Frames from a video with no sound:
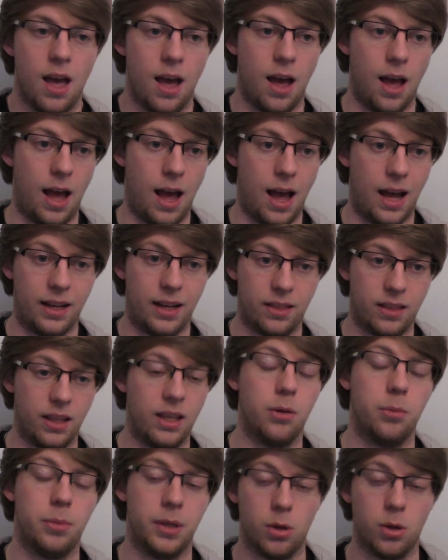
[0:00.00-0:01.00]
and I
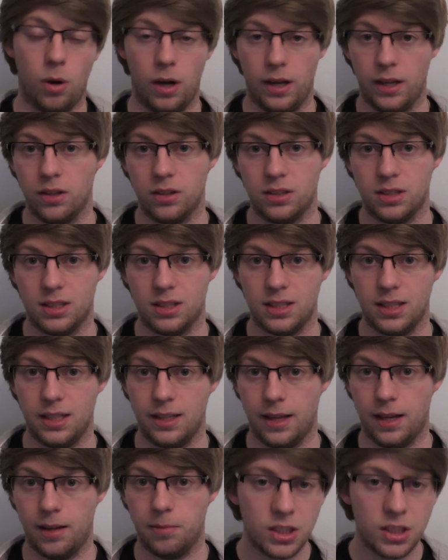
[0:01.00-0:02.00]
think it would be quite good to see
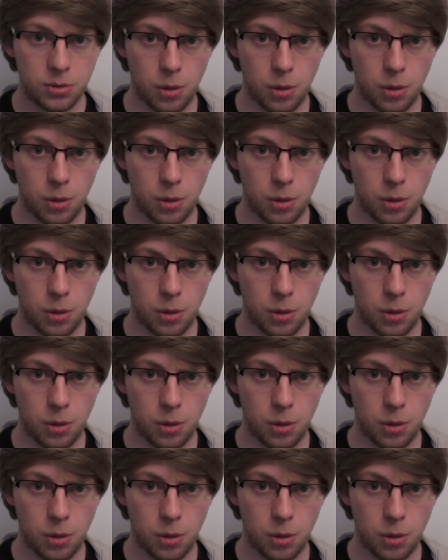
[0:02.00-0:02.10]
that.